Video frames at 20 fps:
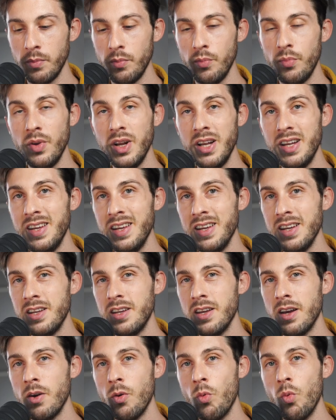building
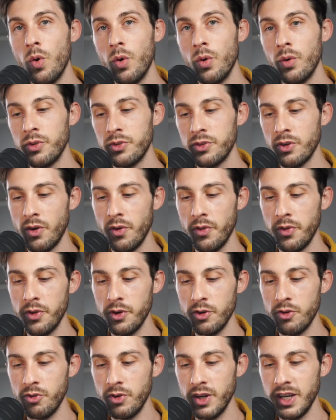walls on
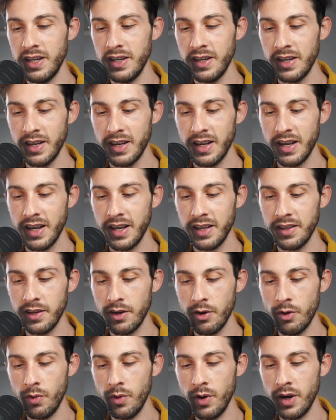the grid and
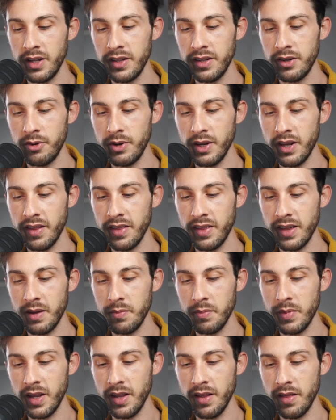rendering
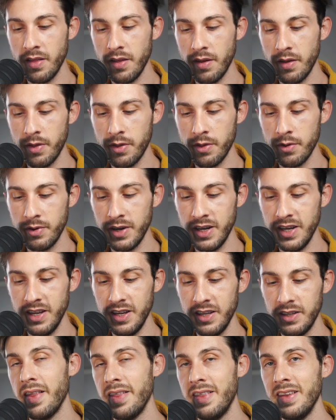them in
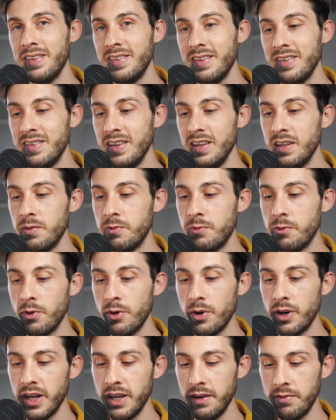3D. This is it
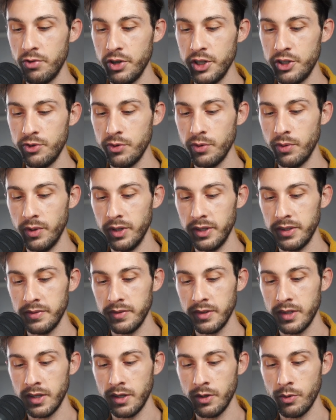for every tool.
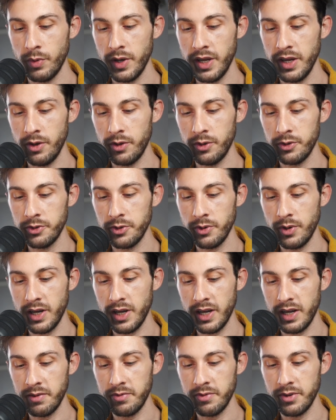We also
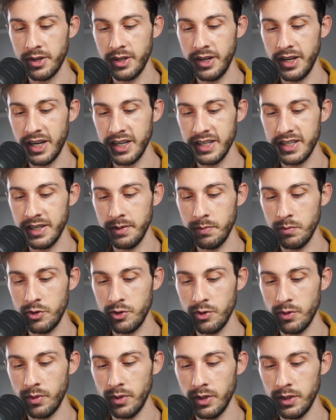have an item
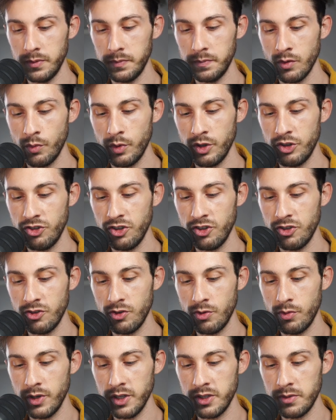tool, which
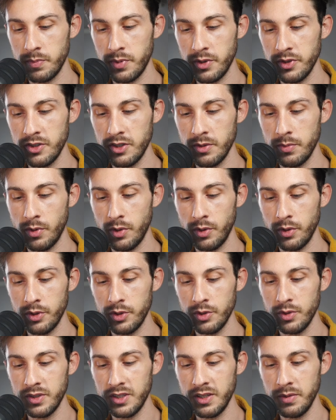is responsible
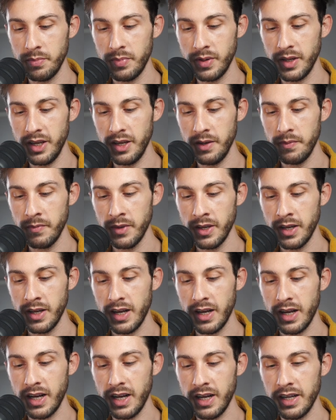to simply
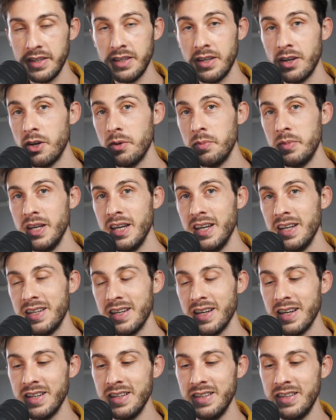add, update,
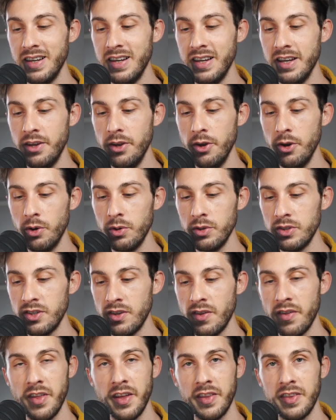and delete nodes
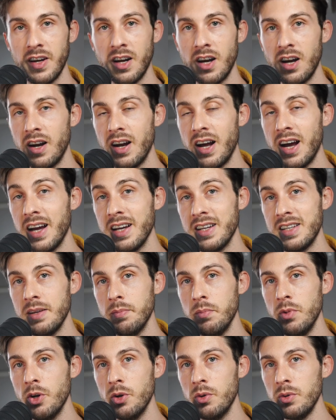that are
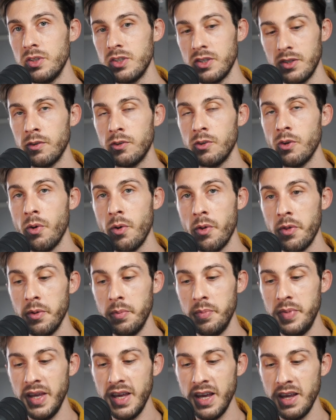item nodes. So the
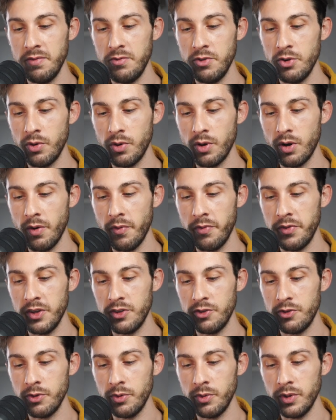behavior of
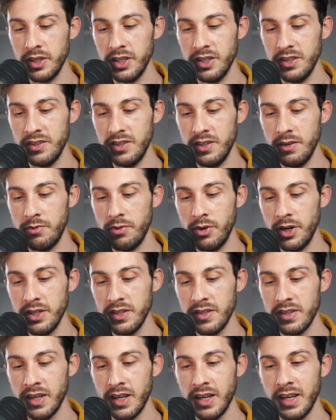this tool is
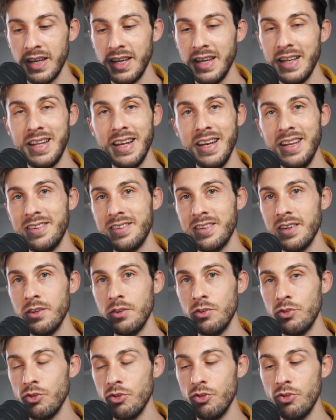different. It
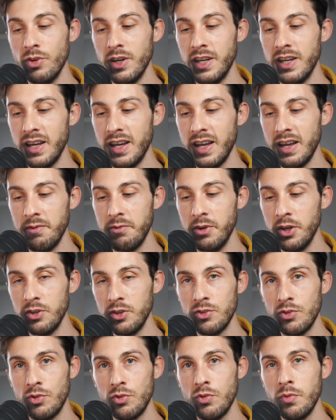listens to grid
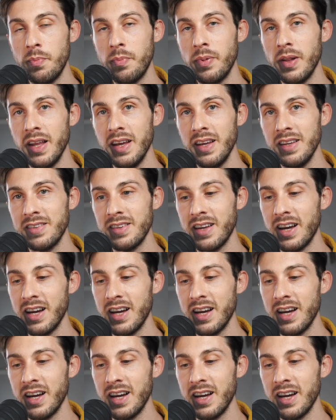events to place